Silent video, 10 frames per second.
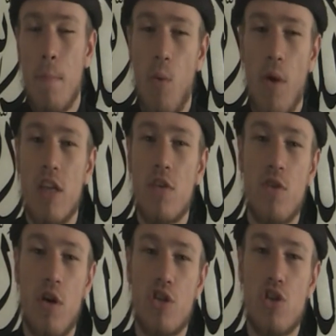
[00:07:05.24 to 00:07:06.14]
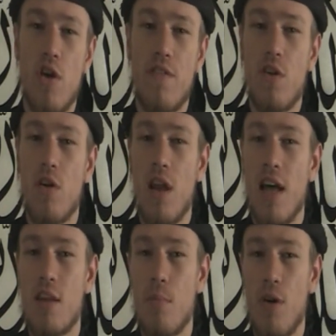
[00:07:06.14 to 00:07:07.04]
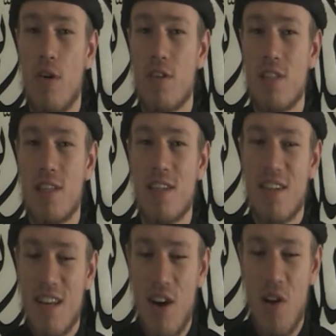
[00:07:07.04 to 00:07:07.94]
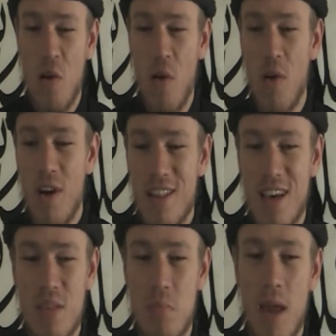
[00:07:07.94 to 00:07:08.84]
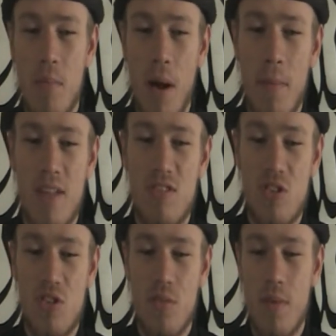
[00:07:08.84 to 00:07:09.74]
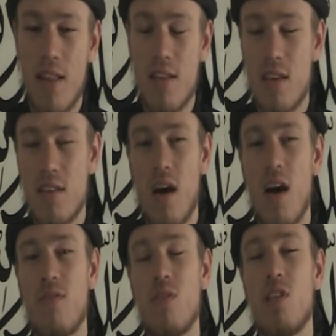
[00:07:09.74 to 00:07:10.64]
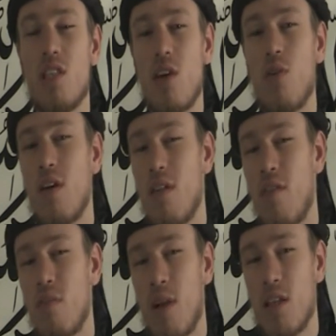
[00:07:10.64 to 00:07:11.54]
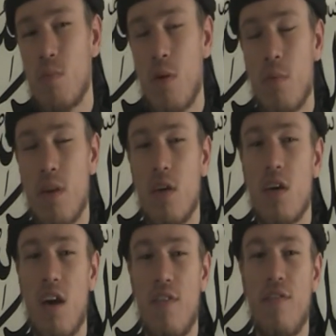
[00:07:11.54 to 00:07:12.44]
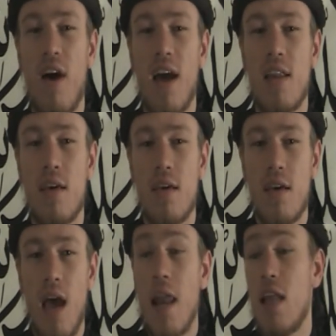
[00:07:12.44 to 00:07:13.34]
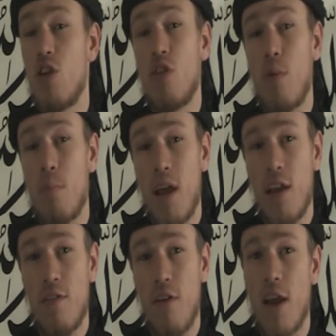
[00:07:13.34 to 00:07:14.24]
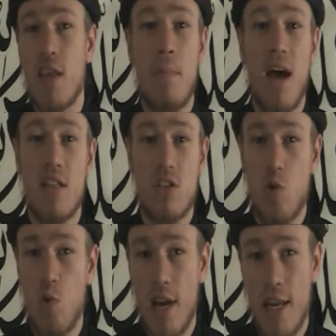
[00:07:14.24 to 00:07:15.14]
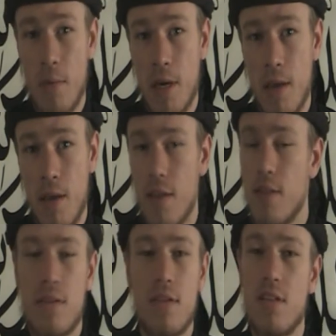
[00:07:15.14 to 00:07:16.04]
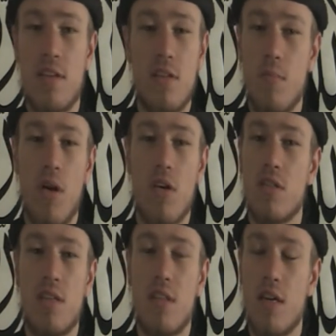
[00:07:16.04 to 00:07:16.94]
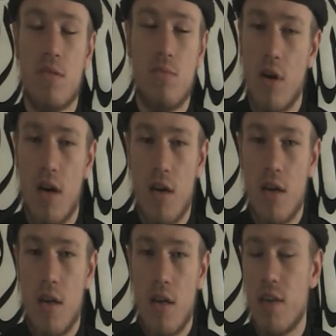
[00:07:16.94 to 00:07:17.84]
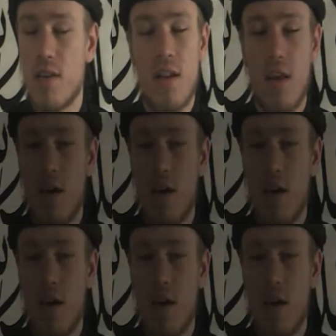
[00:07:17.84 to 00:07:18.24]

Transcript: But when you've got a soft law like democracy, a law that is made by man to suit man, that says, if you steal another man's property, you get a fine. And then you don't pay the fine, your band's caught anyway. This democracy doesn't work. It's clear